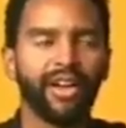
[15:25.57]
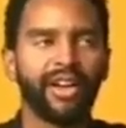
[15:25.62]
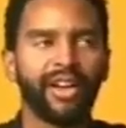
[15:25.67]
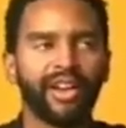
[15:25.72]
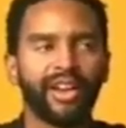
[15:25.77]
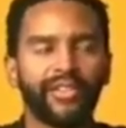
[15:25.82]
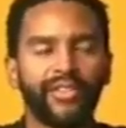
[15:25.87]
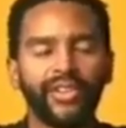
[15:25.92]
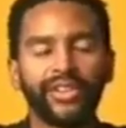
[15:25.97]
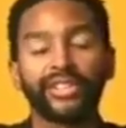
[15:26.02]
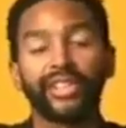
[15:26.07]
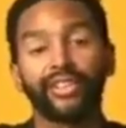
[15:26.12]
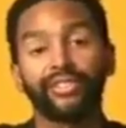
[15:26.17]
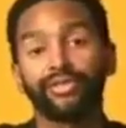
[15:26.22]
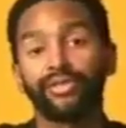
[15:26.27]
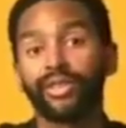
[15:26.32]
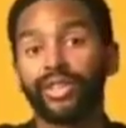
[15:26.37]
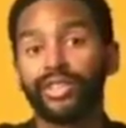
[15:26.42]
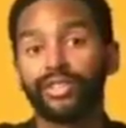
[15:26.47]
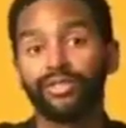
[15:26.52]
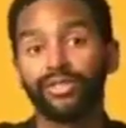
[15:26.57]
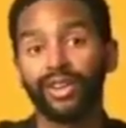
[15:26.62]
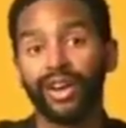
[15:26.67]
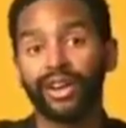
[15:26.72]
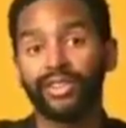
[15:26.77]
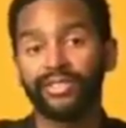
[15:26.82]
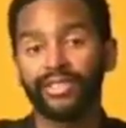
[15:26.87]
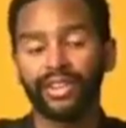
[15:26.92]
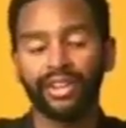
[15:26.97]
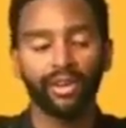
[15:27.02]
And I think that's really
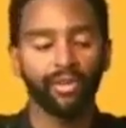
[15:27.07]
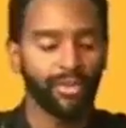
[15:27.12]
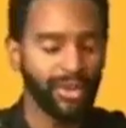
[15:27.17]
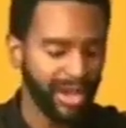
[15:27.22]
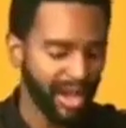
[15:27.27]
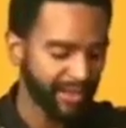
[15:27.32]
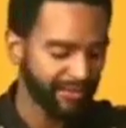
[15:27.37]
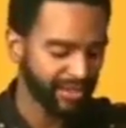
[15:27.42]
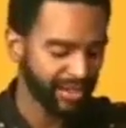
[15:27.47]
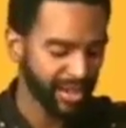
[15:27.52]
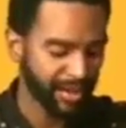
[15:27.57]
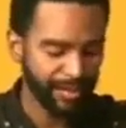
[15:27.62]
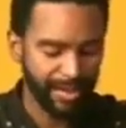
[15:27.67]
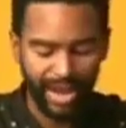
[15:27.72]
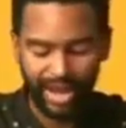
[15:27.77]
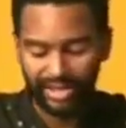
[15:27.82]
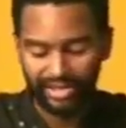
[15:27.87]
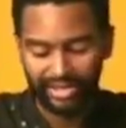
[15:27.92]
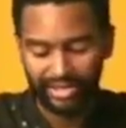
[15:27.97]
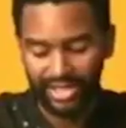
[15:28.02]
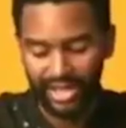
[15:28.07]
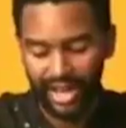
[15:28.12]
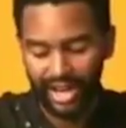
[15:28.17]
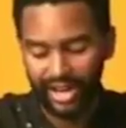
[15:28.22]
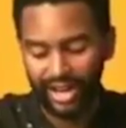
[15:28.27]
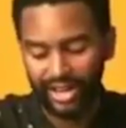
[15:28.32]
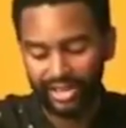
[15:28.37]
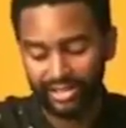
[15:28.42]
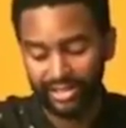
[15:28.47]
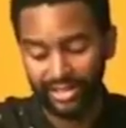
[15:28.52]
tragic. We have to get past that
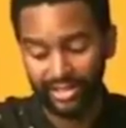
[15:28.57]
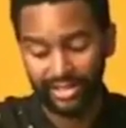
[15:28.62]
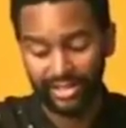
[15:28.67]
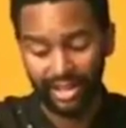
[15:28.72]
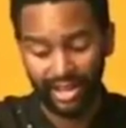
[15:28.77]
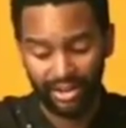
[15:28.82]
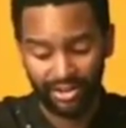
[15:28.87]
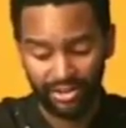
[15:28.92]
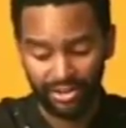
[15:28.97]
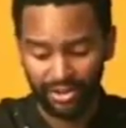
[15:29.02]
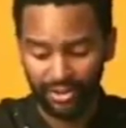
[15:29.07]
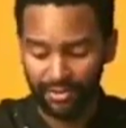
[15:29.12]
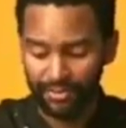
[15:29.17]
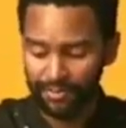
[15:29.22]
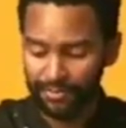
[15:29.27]
as a nation.